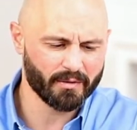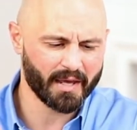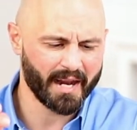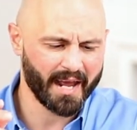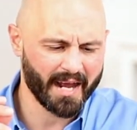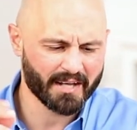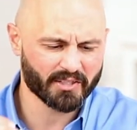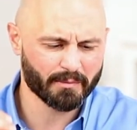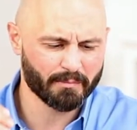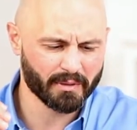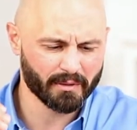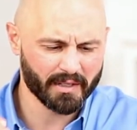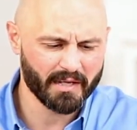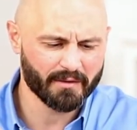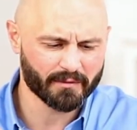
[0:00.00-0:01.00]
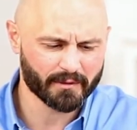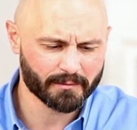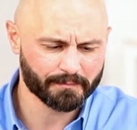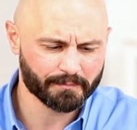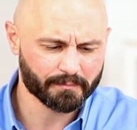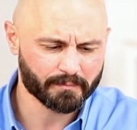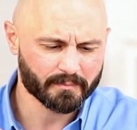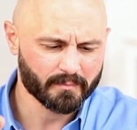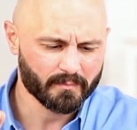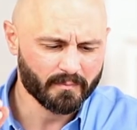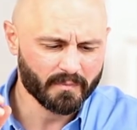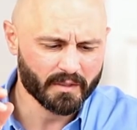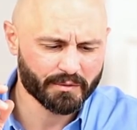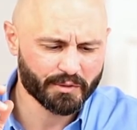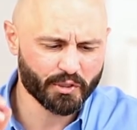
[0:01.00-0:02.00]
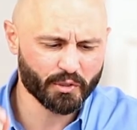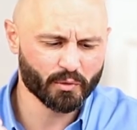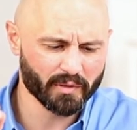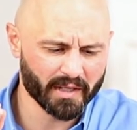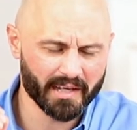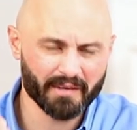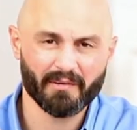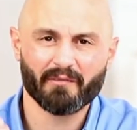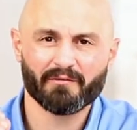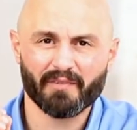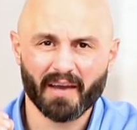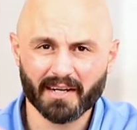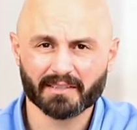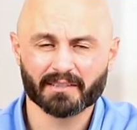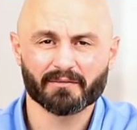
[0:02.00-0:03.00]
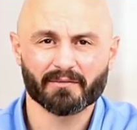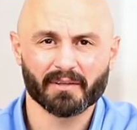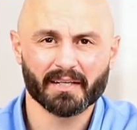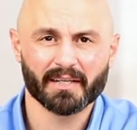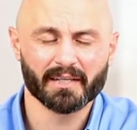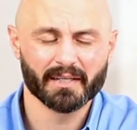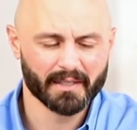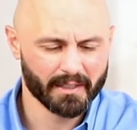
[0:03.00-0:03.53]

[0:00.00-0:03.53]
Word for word: that as a believer, to live effectively,